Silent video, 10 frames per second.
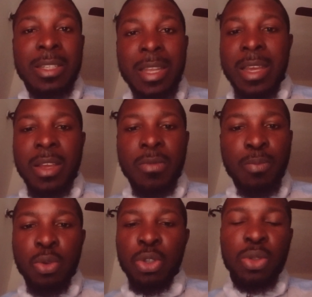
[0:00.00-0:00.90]
they
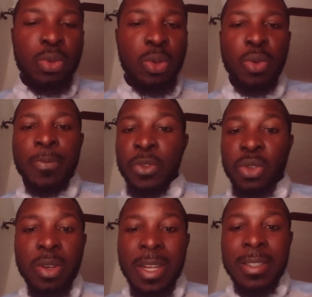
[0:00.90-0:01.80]
push to you.
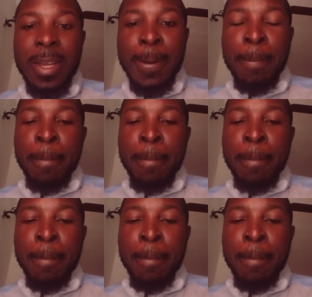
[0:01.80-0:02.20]
Do you understand?